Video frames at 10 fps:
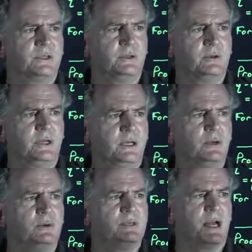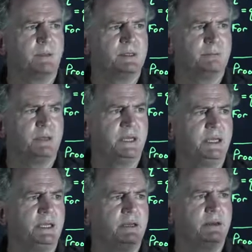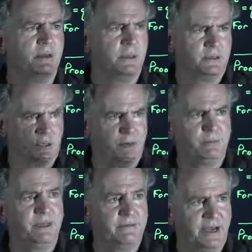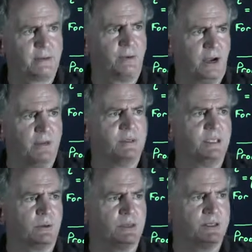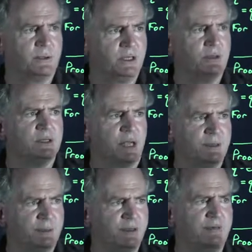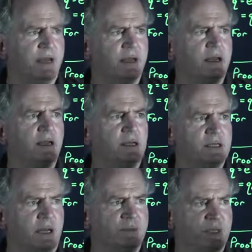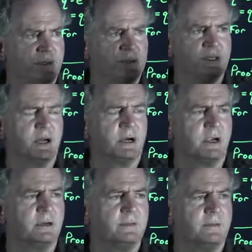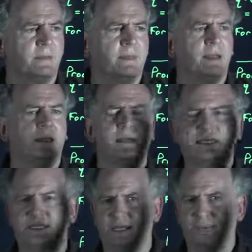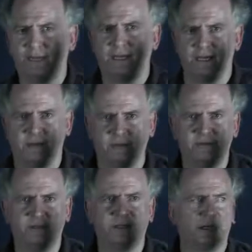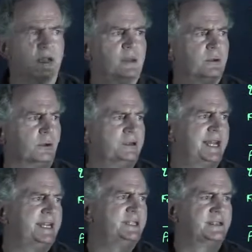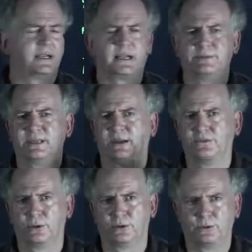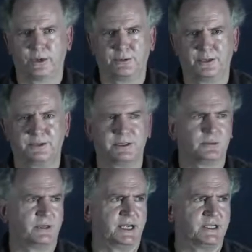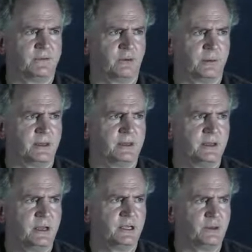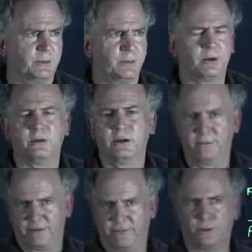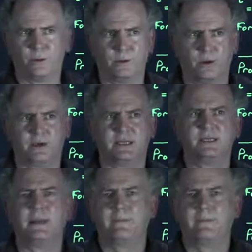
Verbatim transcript: to q times p sorry, p vec prime is equal to q times p vec times q star simply gives the rotation that comes out of Rodrigues's rotation formula. Remember, before we wrote it,